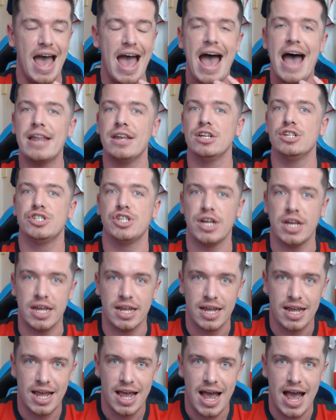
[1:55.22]

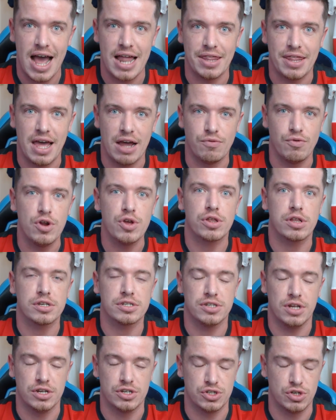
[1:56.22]
energy and their
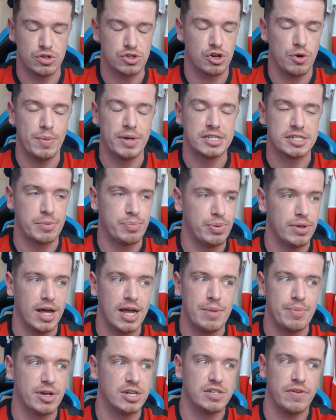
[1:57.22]
ruthlessness does come into
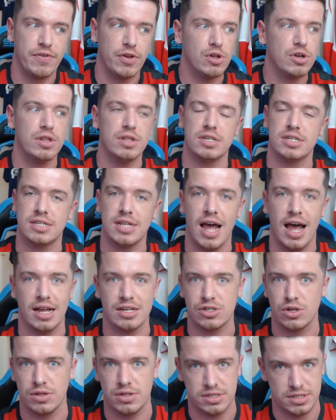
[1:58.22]
play because if you look at the
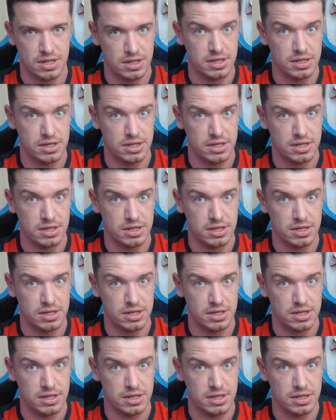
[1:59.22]
stats or